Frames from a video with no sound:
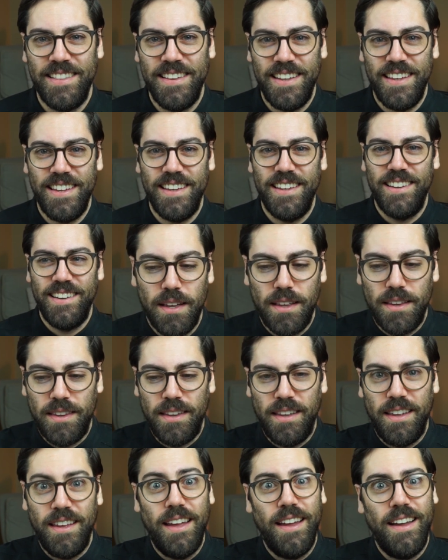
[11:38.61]
the
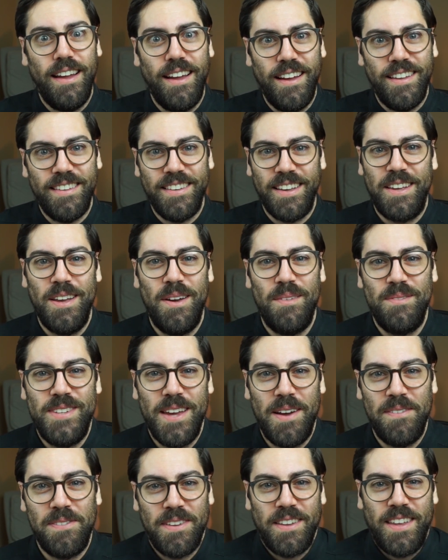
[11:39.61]
the eh, that comes
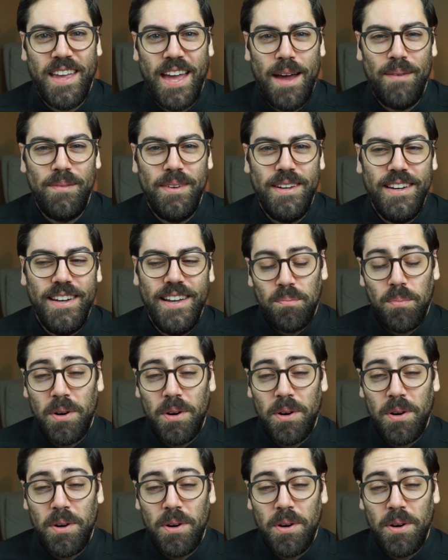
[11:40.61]
after the cabin.